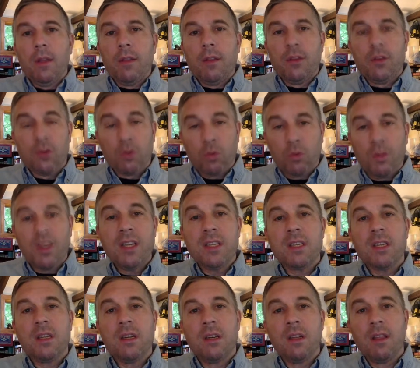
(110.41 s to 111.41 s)
There's a
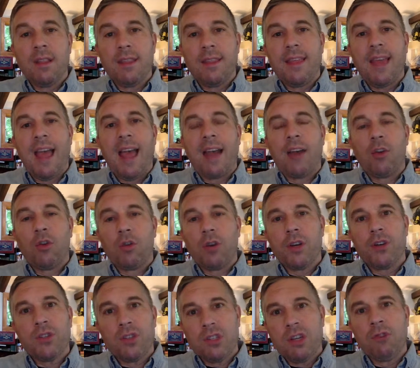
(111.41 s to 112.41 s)
reason that
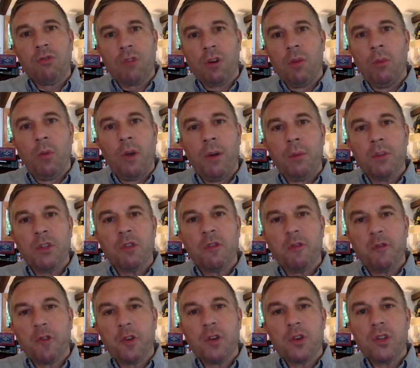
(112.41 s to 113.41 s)
crush syndrome, when it was
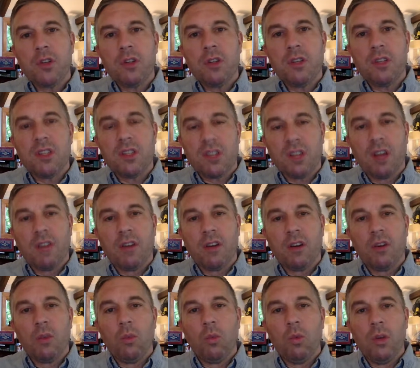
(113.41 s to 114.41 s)
first
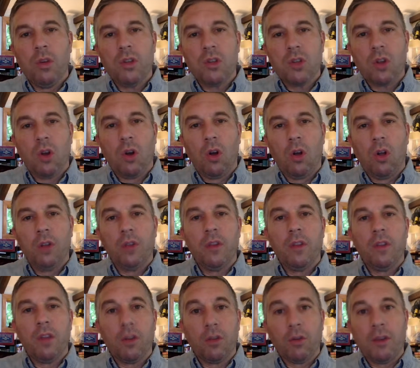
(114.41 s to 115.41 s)
discovered, was called
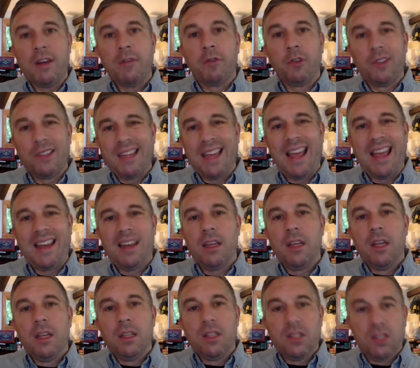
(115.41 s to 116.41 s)
the Grateful Dead
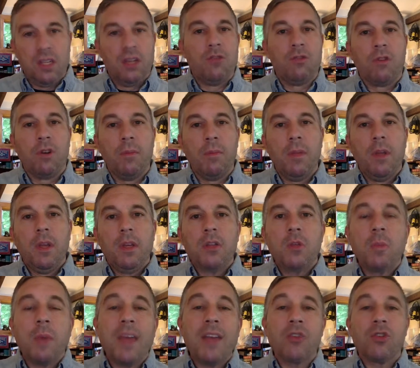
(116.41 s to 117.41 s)
syndrome.
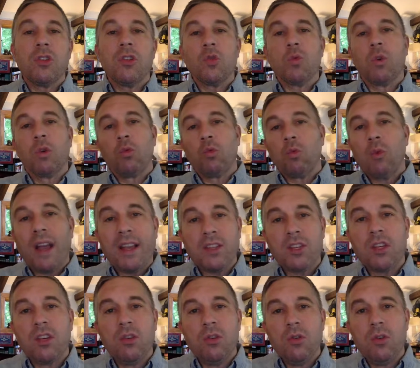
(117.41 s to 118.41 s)
As patients were
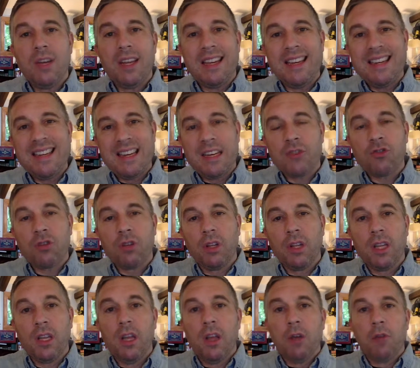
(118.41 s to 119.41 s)
rescued
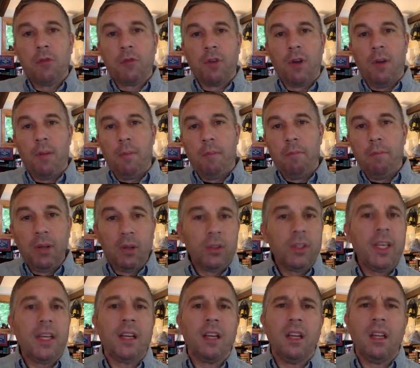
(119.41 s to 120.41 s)
initially from
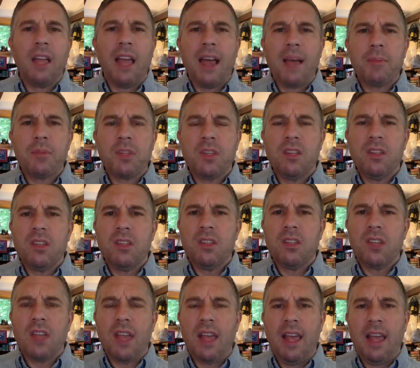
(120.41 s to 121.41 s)
building
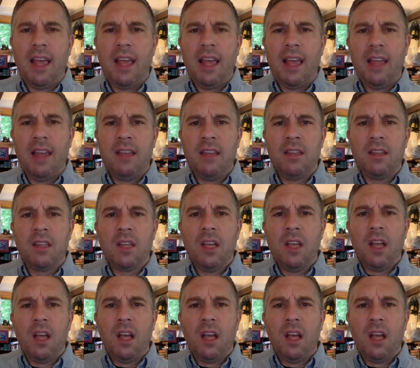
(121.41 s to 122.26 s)
collapses and